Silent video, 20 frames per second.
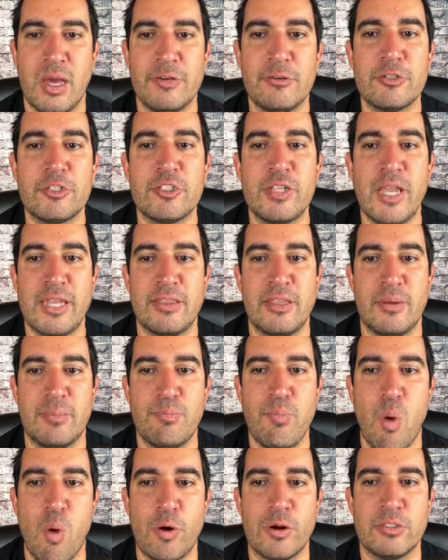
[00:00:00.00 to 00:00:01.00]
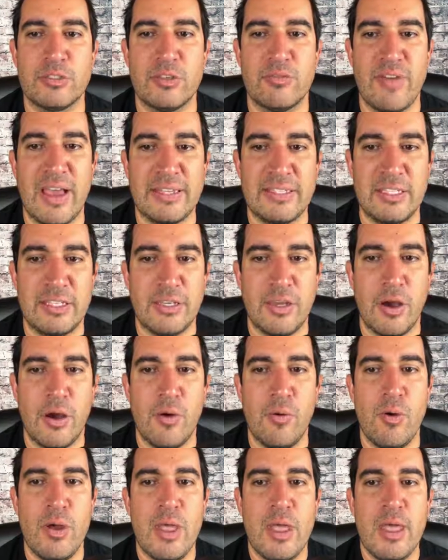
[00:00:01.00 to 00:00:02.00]
understand the importance of
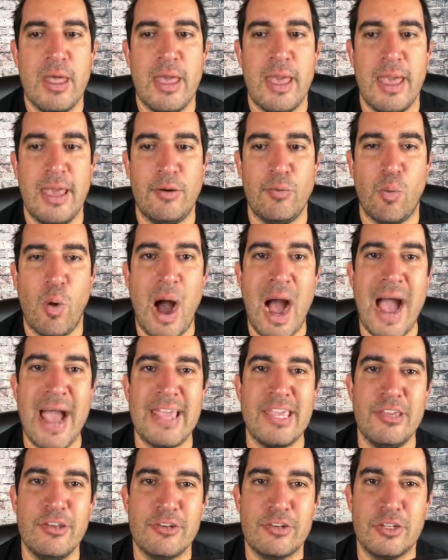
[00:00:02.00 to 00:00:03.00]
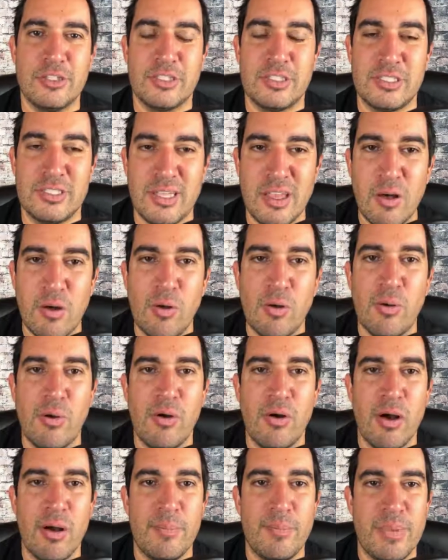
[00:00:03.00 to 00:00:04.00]
SEO and why you should
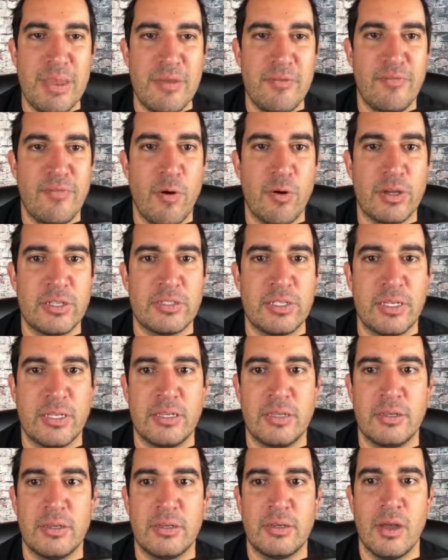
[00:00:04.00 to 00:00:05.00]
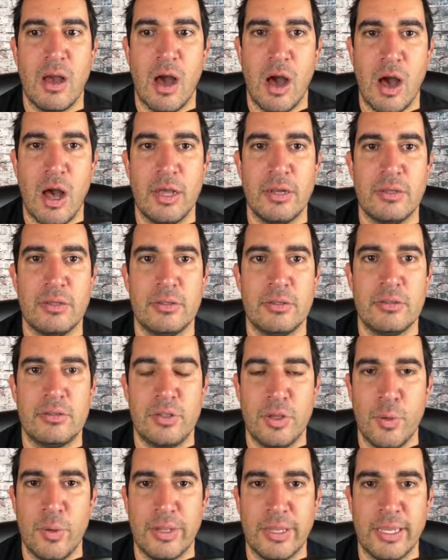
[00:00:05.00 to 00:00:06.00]
still be focusing on
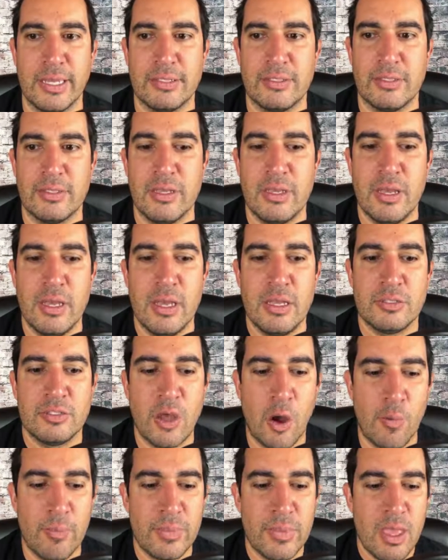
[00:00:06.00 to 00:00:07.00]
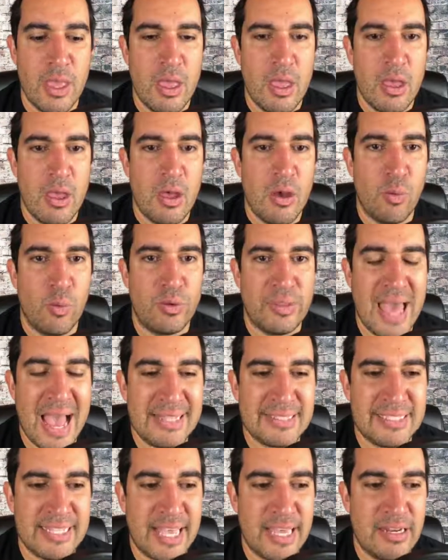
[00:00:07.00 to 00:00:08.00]
doing it. So, with
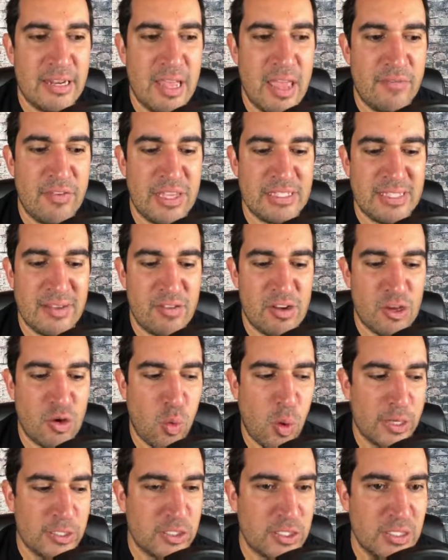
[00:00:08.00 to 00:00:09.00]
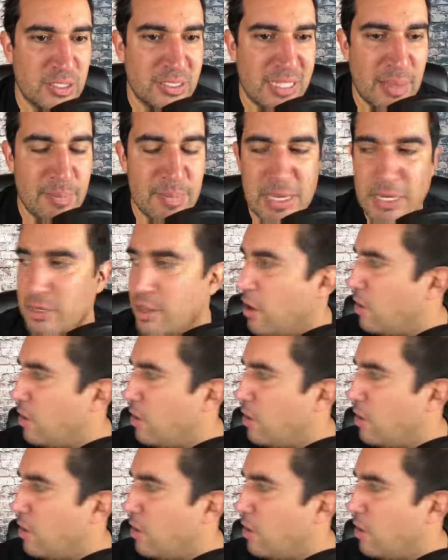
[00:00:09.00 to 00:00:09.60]
that said, if you guys have any questions, let me